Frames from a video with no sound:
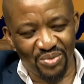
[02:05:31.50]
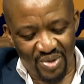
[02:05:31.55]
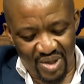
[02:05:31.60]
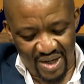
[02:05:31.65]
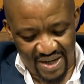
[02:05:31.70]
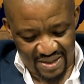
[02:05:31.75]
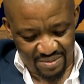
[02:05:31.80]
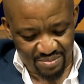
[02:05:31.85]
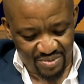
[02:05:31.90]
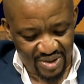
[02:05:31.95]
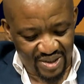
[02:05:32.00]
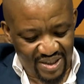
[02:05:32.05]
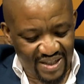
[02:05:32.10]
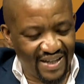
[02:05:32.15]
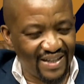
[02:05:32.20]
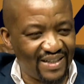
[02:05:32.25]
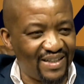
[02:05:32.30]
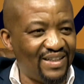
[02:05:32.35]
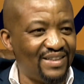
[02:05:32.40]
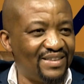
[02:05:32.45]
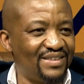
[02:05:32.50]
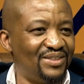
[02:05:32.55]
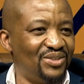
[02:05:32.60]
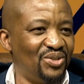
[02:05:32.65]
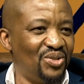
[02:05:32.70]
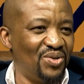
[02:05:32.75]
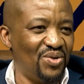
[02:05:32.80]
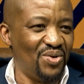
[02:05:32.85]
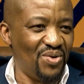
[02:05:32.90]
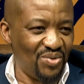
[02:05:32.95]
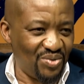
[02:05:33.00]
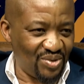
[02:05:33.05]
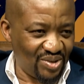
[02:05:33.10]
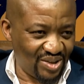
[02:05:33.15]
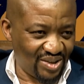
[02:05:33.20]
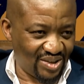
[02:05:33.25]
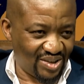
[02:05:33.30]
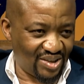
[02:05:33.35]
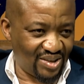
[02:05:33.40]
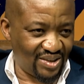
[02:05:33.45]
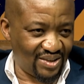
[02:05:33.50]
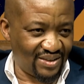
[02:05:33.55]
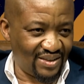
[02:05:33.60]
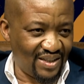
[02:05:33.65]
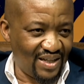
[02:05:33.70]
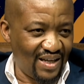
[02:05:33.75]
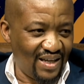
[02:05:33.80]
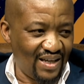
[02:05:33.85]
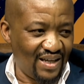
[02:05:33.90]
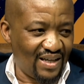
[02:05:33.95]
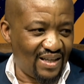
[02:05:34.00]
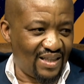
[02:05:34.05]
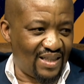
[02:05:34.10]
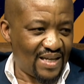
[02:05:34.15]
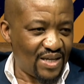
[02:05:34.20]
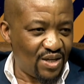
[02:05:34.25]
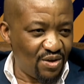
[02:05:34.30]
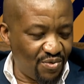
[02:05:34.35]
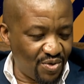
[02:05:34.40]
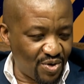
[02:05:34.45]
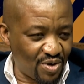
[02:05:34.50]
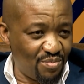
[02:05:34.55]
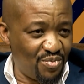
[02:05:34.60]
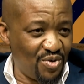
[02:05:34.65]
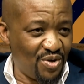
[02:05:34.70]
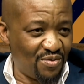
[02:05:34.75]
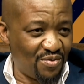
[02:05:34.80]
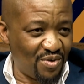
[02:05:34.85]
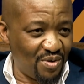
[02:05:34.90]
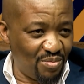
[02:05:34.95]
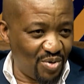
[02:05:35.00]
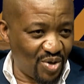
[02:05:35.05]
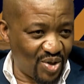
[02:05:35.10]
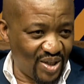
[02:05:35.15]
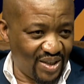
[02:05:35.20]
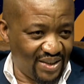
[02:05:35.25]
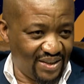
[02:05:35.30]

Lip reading: claim this land as your own. Thank you for a beautiful book.